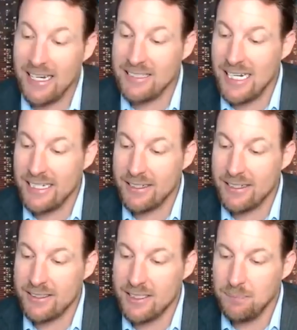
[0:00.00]
take it,
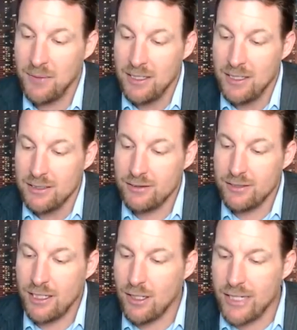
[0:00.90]
girl.
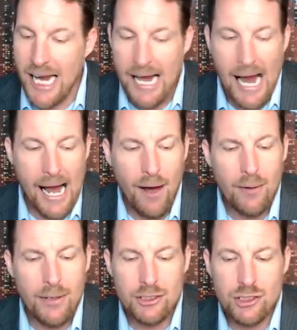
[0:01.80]
So, okay,
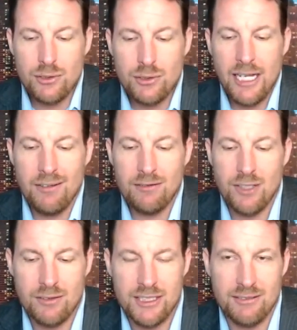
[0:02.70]
how did you get
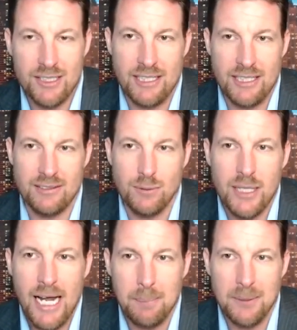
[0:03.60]
involved with Everlesson? What happened?